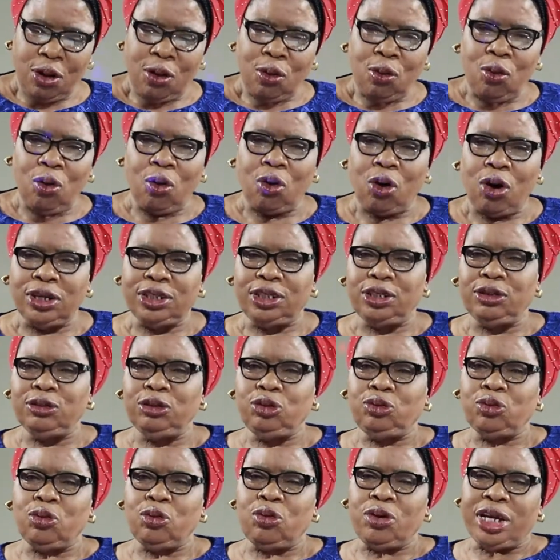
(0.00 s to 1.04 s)
who
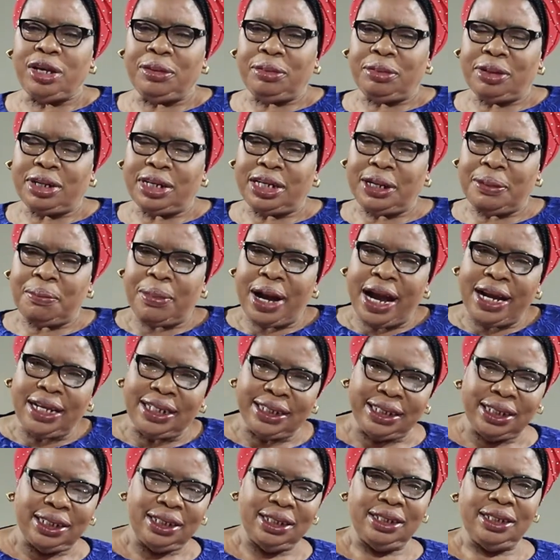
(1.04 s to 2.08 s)
continued to
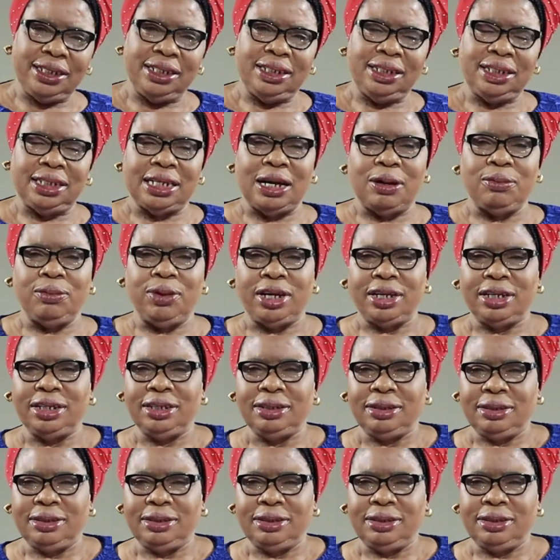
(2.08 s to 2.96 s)
remind Samuel,